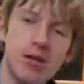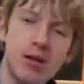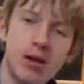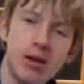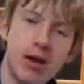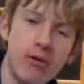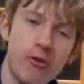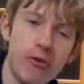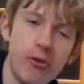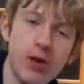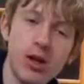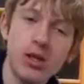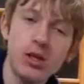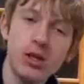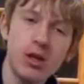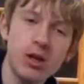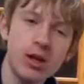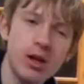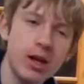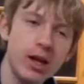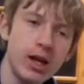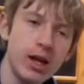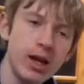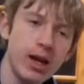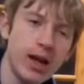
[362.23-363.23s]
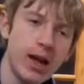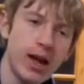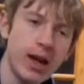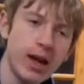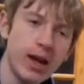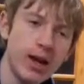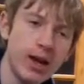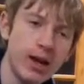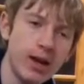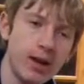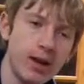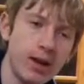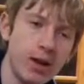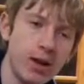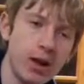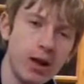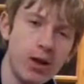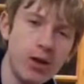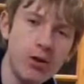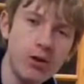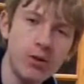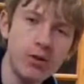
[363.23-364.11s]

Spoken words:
officially a clone